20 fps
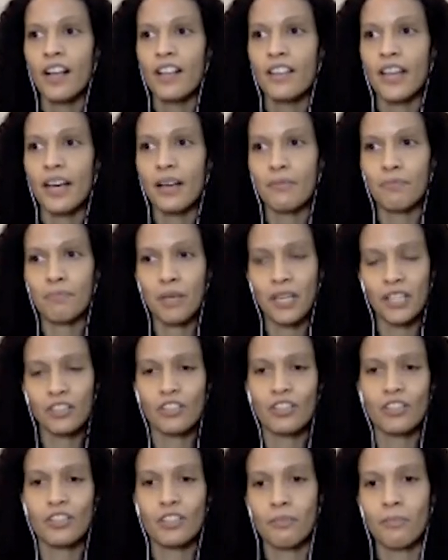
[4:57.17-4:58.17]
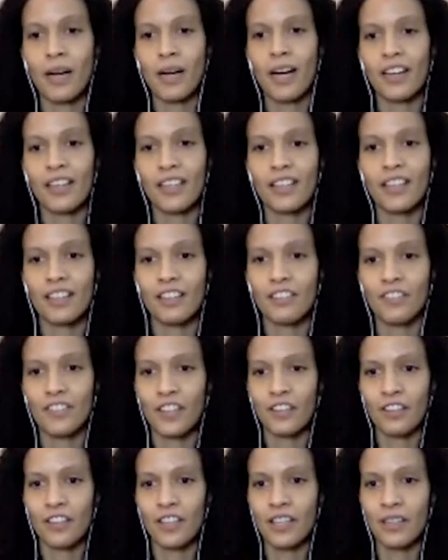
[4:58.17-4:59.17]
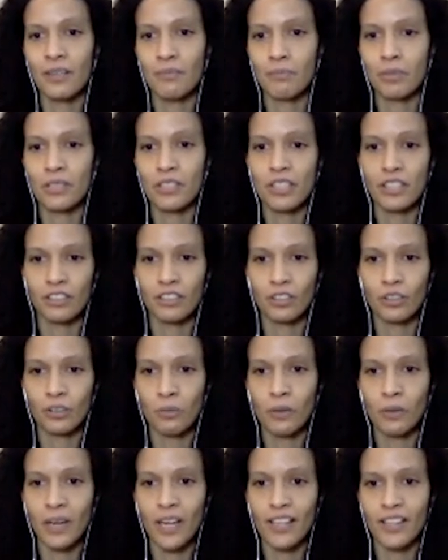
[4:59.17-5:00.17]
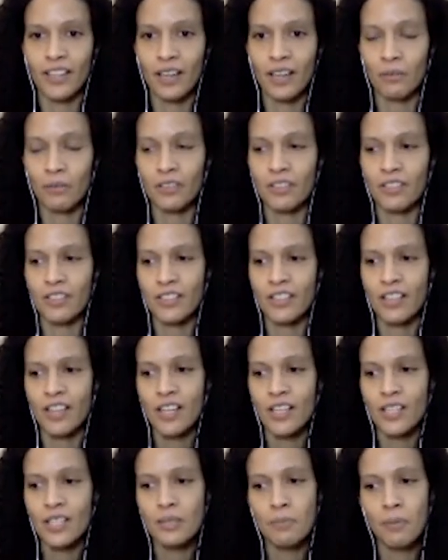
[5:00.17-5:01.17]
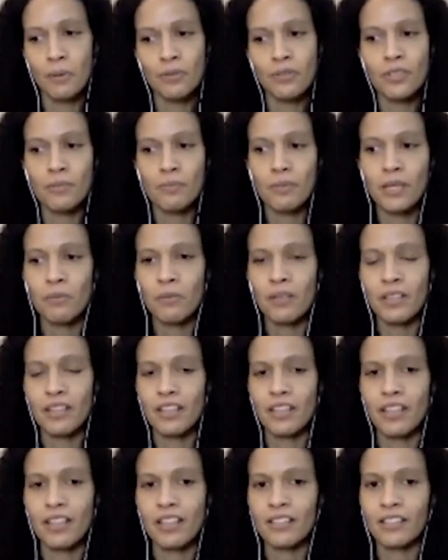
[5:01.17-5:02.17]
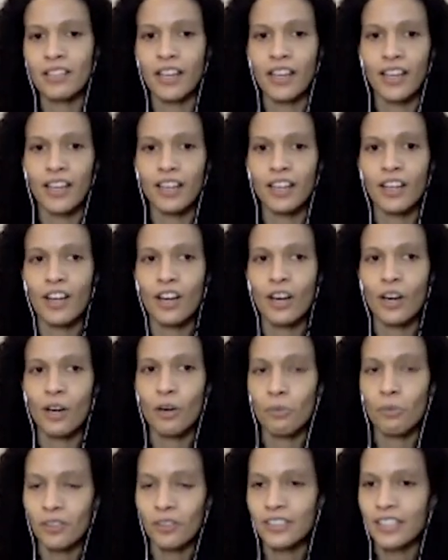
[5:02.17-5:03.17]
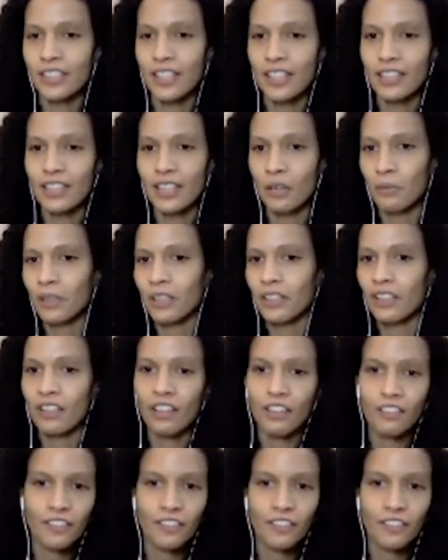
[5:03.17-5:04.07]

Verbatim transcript: That pictured the body in a very particular way that was supposed to be within like a work setting that we could all